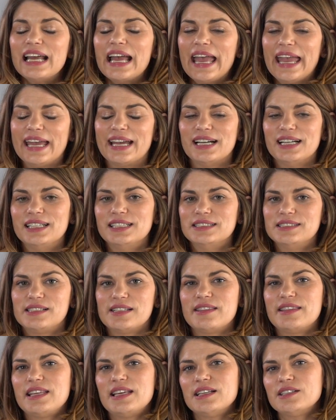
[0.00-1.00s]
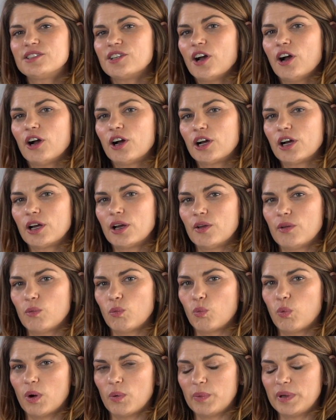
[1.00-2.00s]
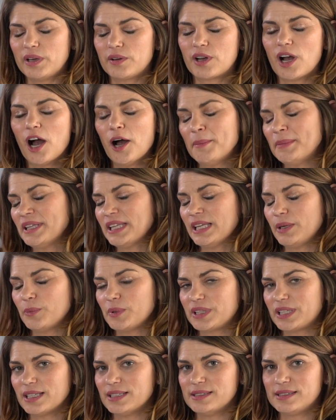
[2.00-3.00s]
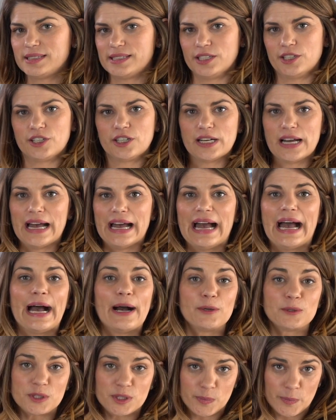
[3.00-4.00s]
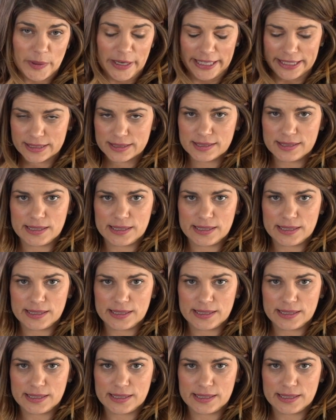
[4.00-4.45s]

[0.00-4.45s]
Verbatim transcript: And these are what we commonly would consider a house brand.